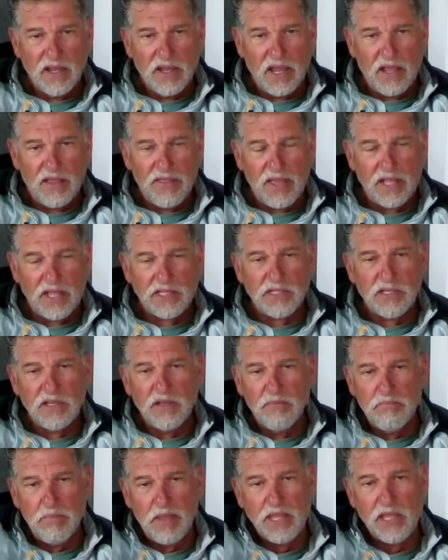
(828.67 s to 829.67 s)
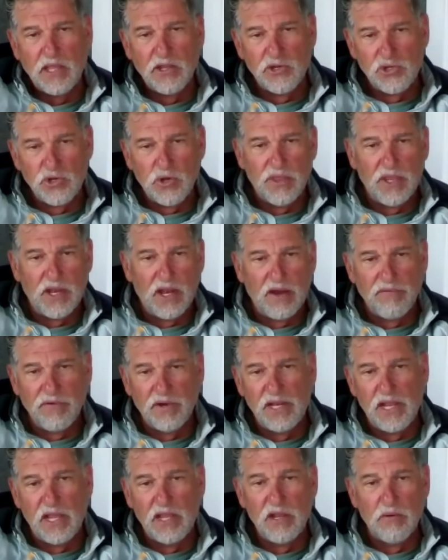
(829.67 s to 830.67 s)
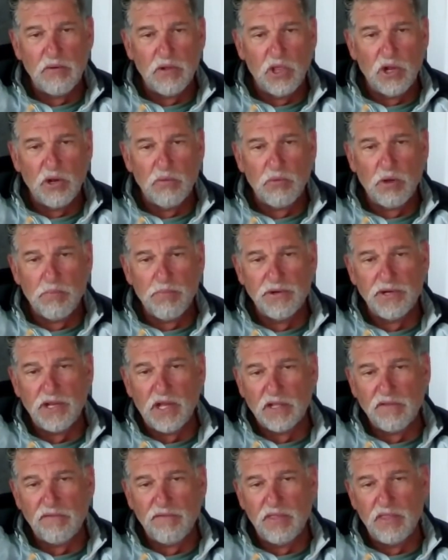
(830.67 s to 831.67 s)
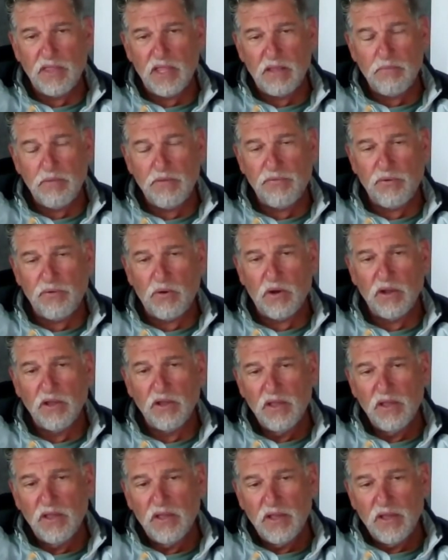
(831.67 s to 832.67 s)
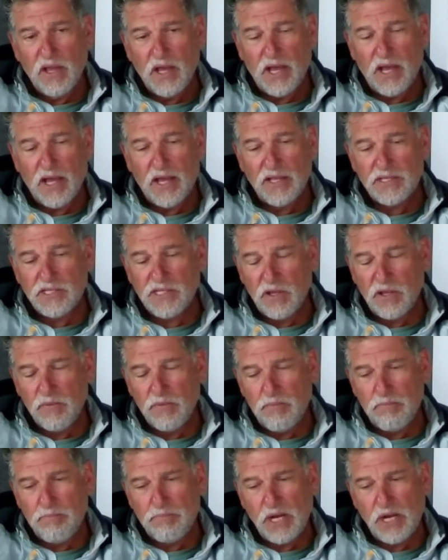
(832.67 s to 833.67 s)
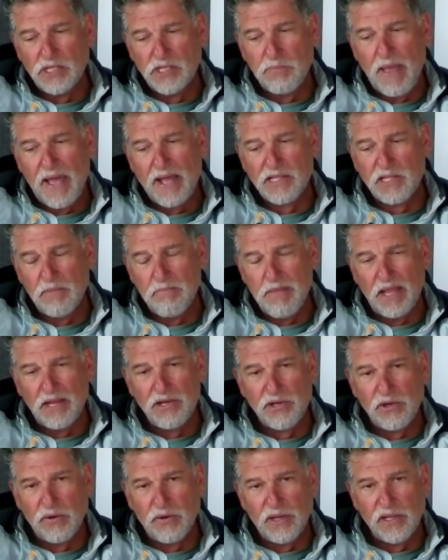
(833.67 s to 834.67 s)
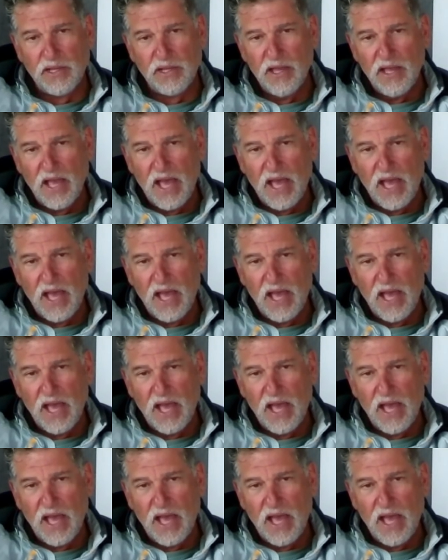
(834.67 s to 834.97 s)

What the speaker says: And that's making sure that every day you're a little more productive than the day before. So just back to mentoring.